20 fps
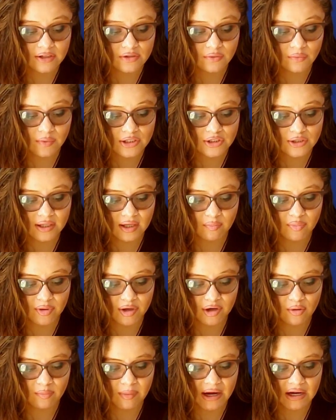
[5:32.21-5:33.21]
way to like
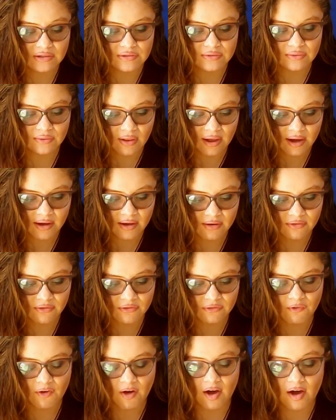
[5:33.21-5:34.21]
bring her back to
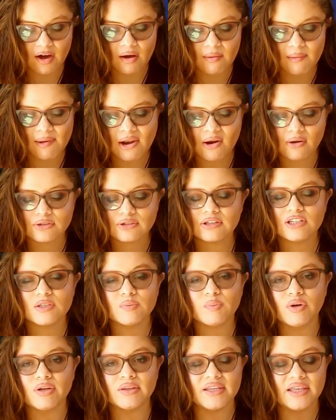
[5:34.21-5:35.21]
life. And also at this
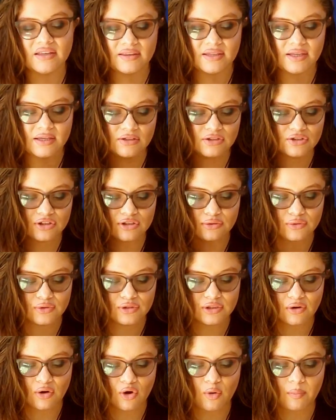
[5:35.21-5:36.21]
point, Dean is just
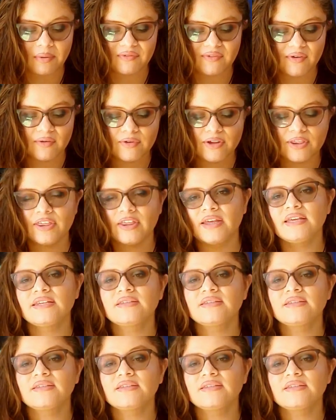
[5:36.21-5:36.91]
losing hope of everything.